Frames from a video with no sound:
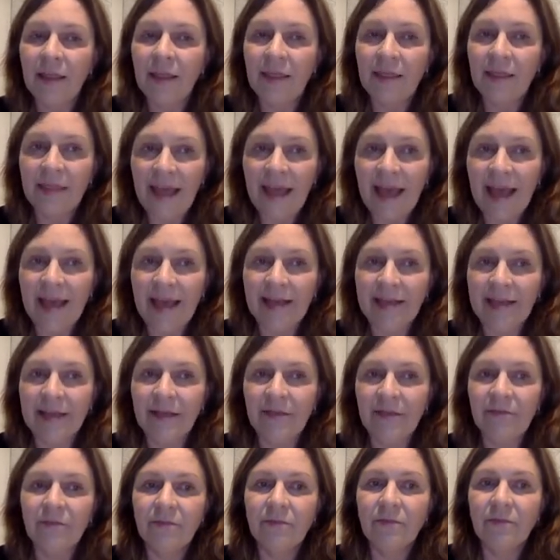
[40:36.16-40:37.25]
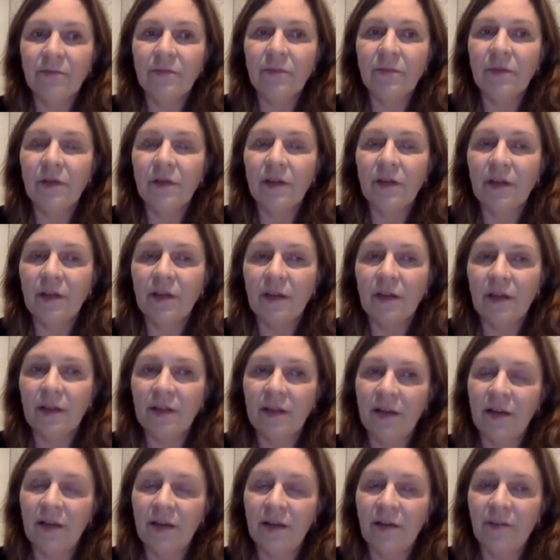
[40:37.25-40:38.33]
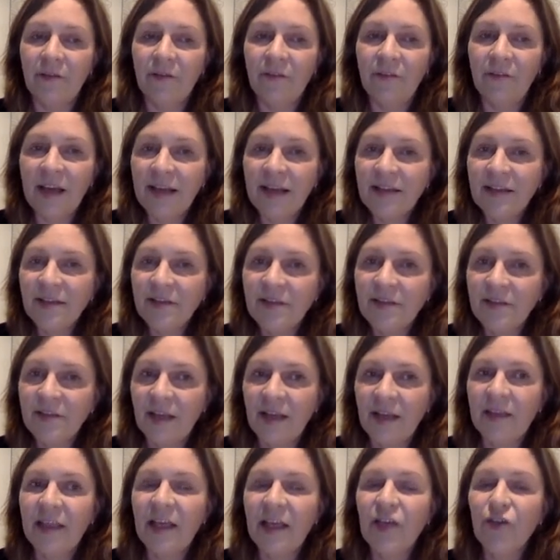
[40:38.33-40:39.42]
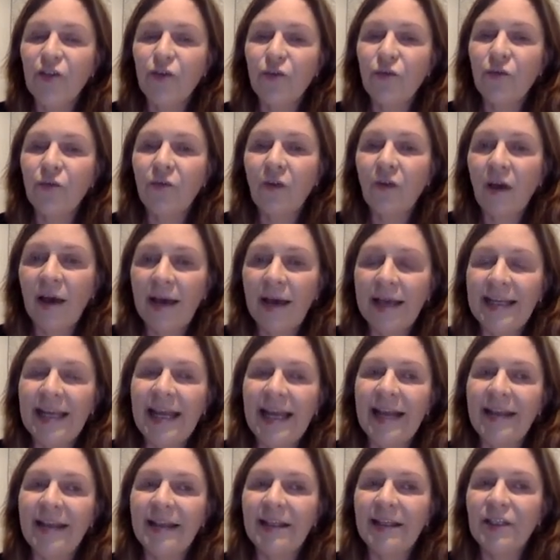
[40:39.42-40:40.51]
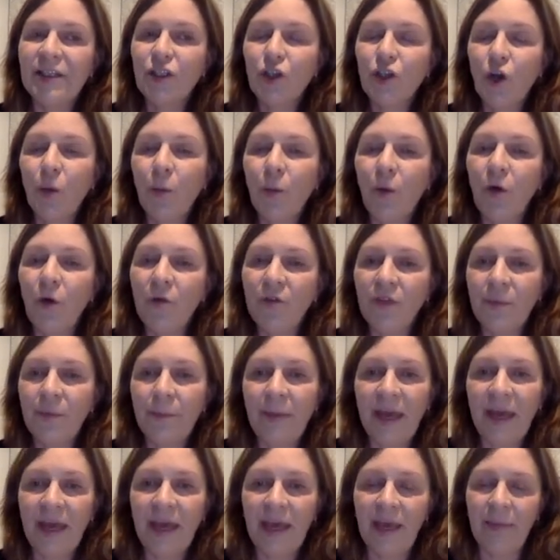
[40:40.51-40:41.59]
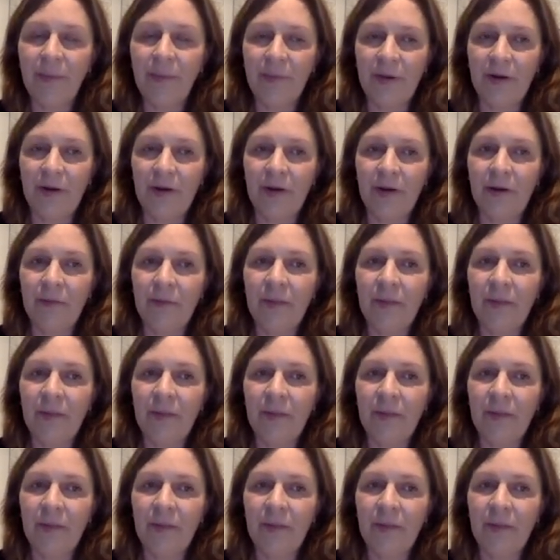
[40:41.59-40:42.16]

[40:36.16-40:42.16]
Then the first thing they should write at the top of the paper